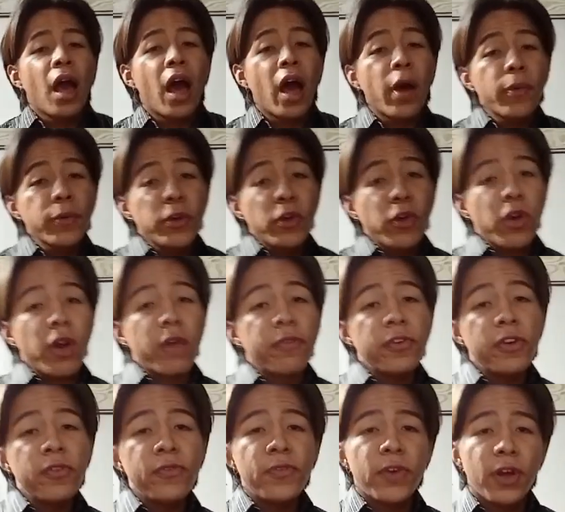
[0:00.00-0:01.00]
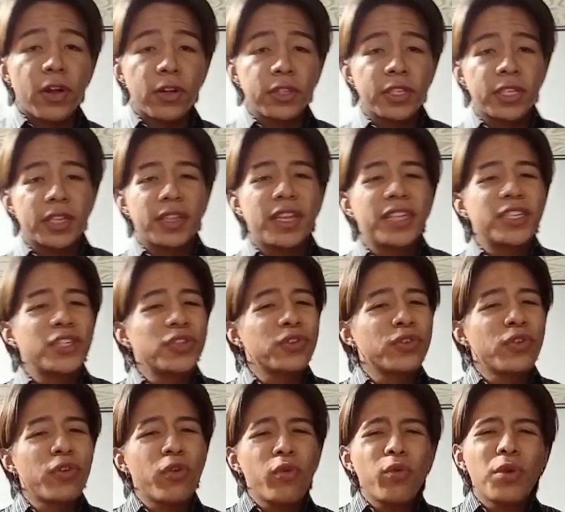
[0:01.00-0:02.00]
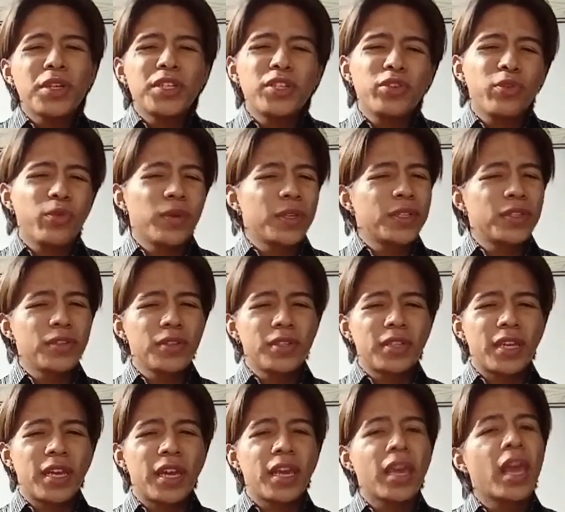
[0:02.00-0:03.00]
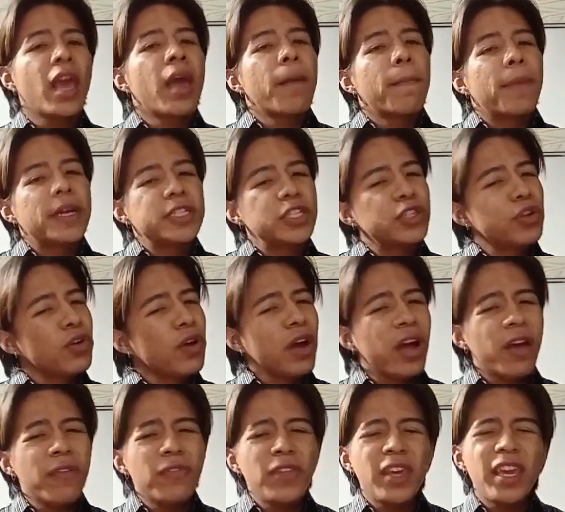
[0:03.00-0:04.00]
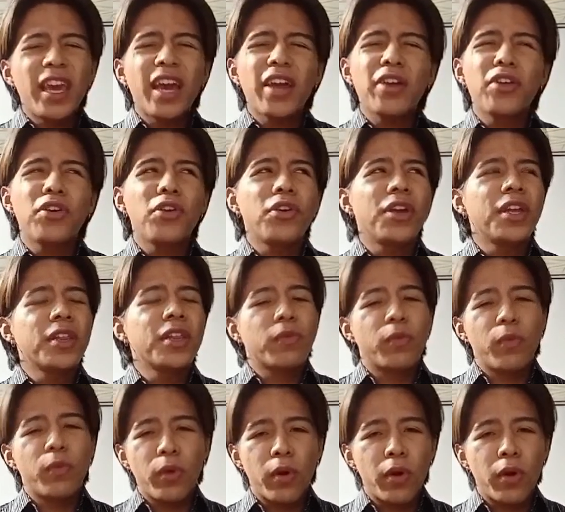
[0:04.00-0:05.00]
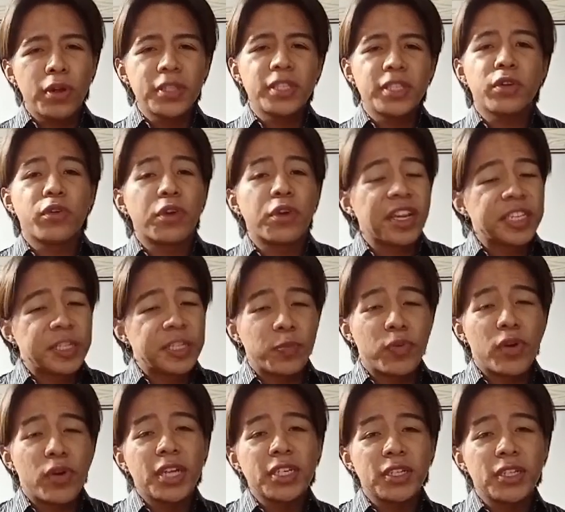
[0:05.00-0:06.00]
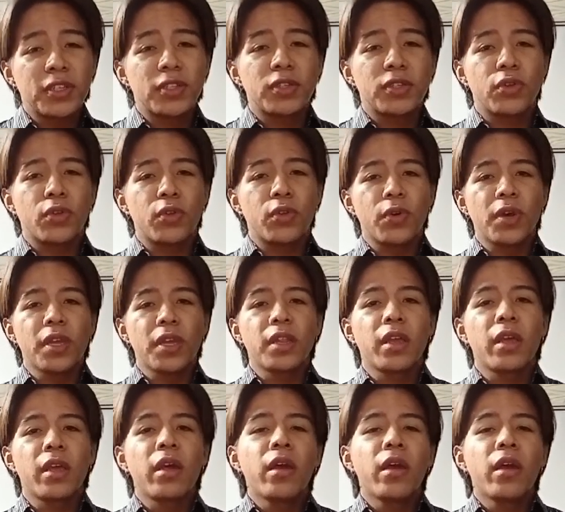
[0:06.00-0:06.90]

Have you ever felt that you know what you want to say, but you don't have the accurate words or expressions to do it?